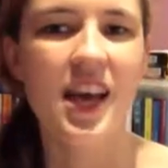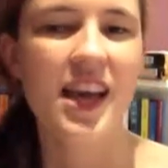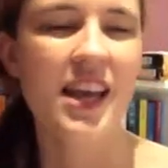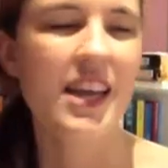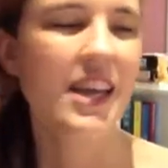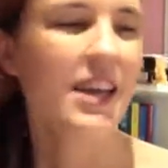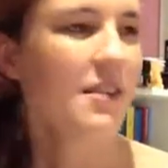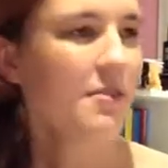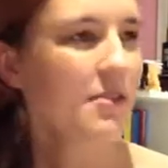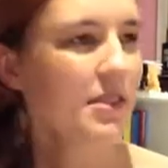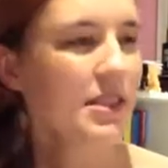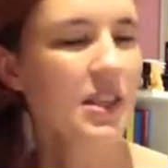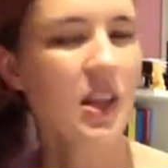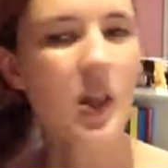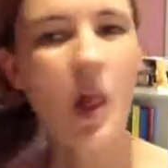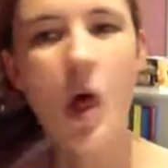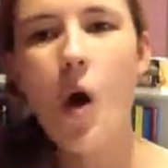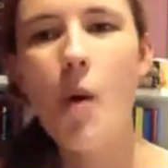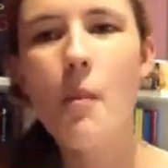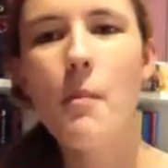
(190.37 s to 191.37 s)
He was a
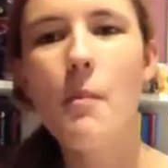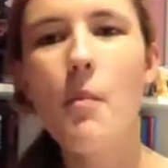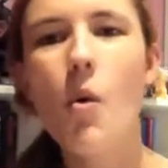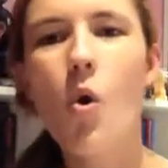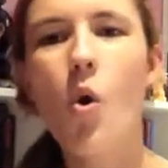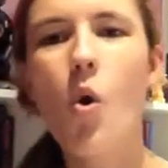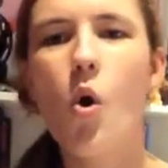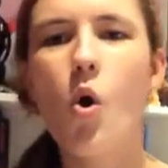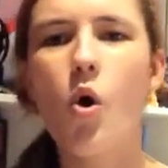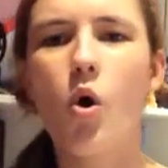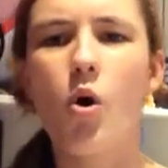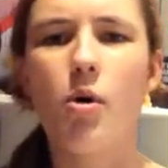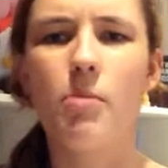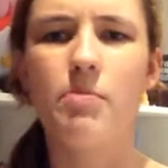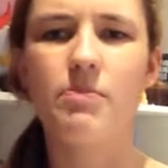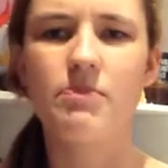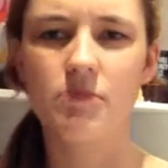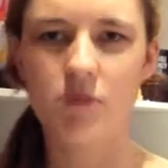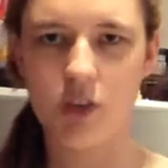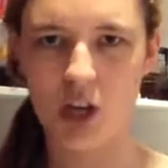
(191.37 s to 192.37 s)
lot
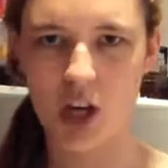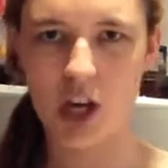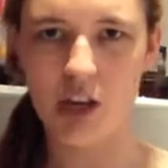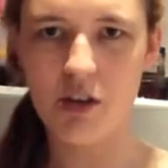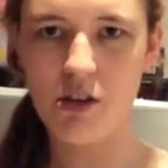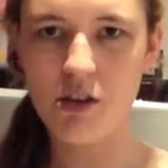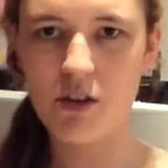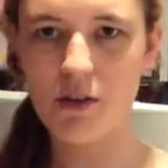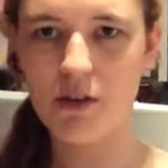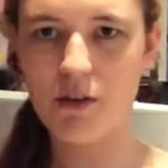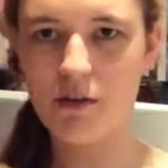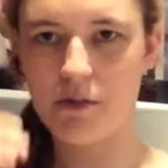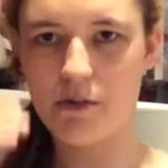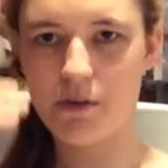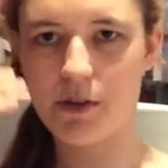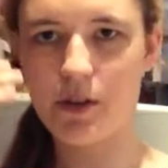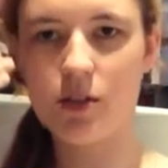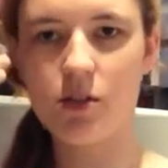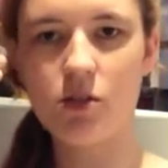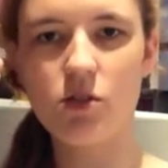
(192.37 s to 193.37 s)
more kind
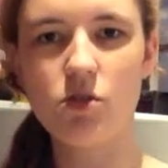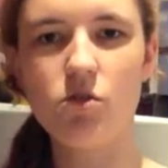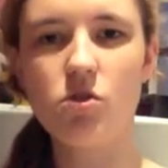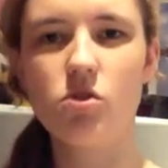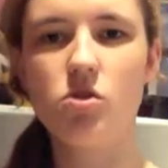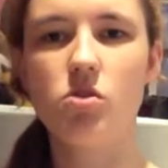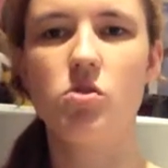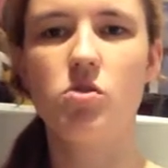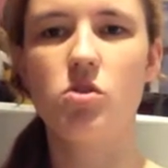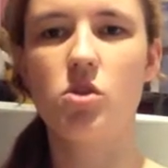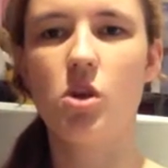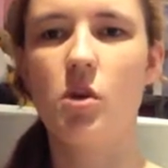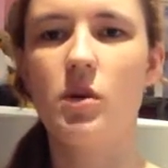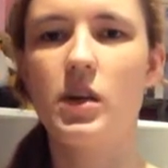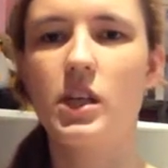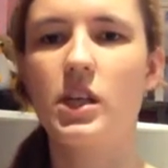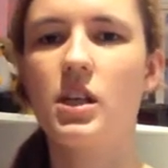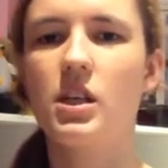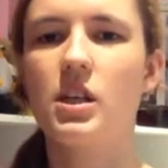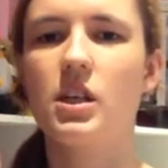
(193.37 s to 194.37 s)
of
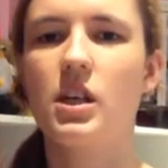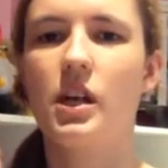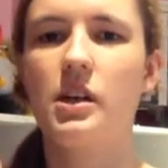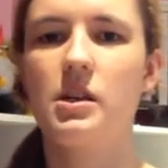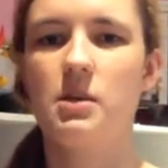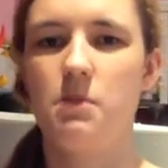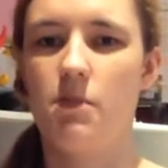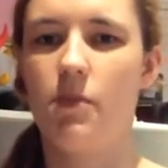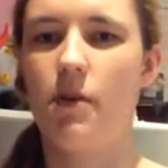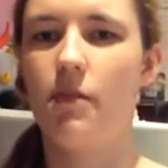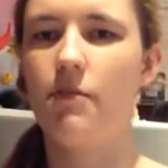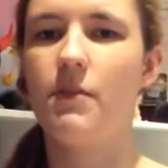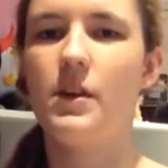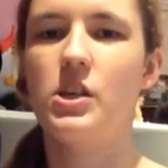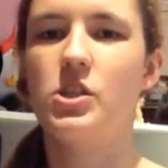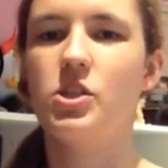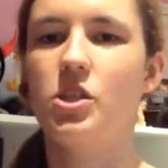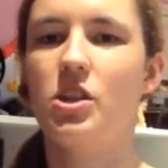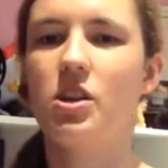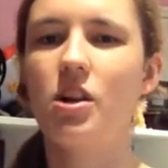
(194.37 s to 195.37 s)
stoic and
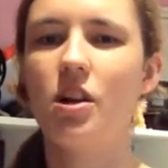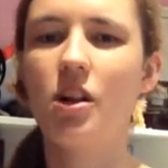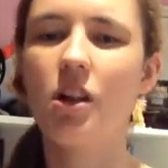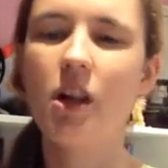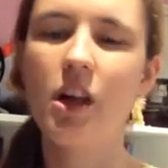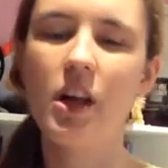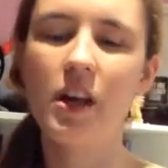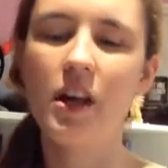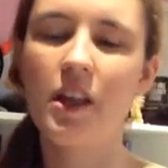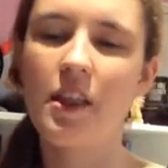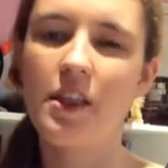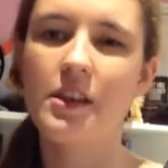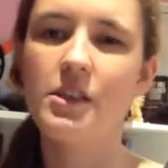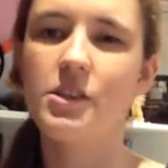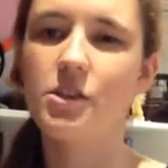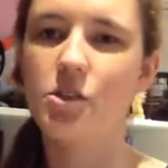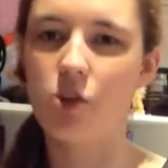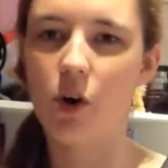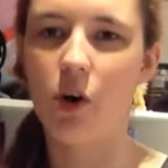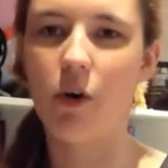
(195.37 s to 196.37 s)
professional
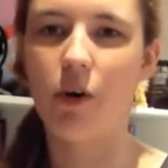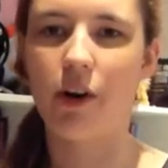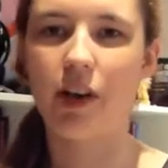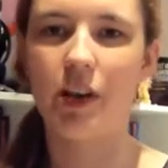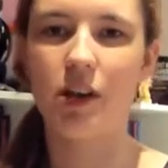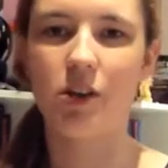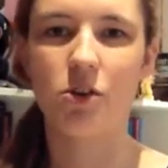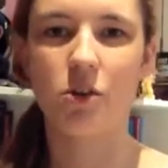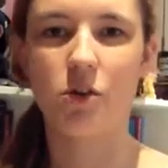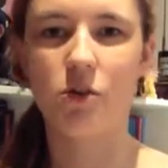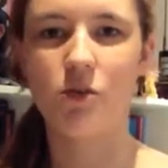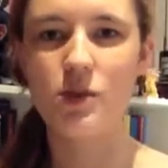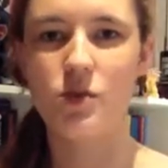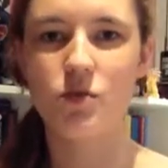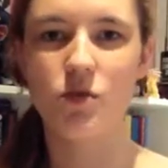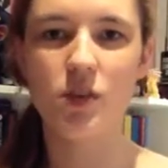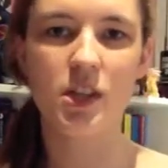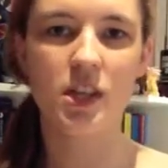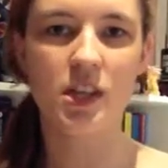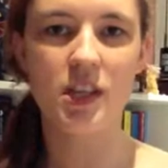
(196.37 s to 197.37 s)
than Dorian, who was
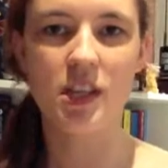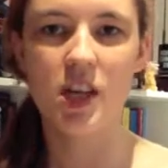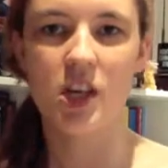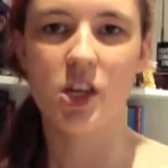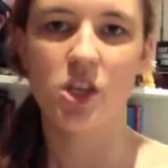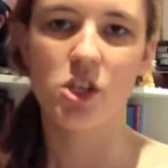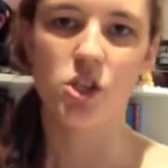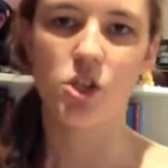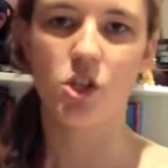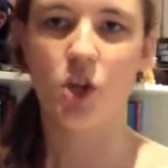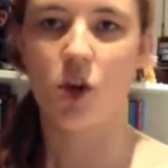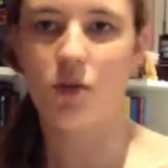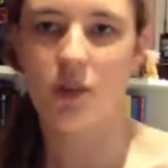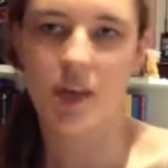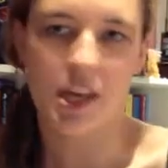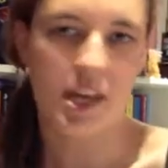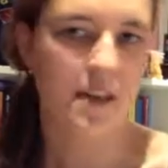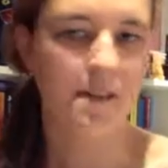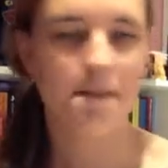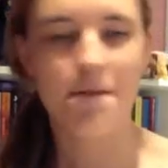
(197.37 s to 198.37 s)
really
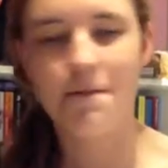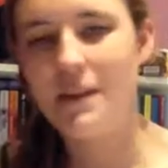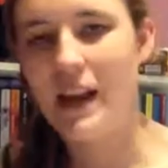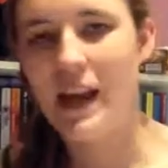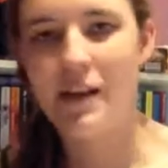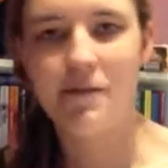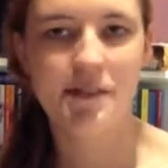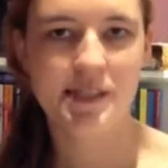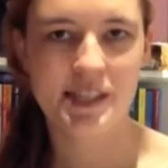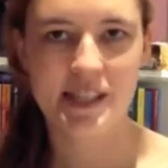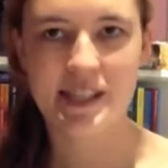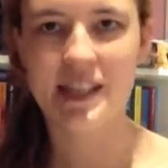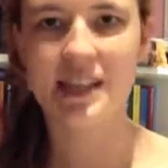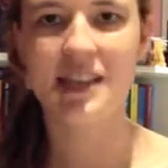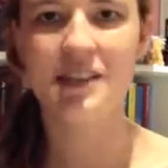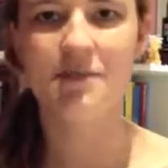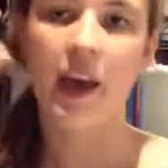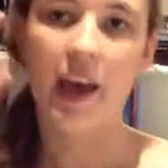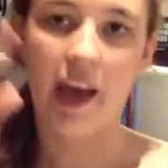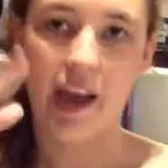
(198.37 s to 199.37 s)
jokey and flouncy.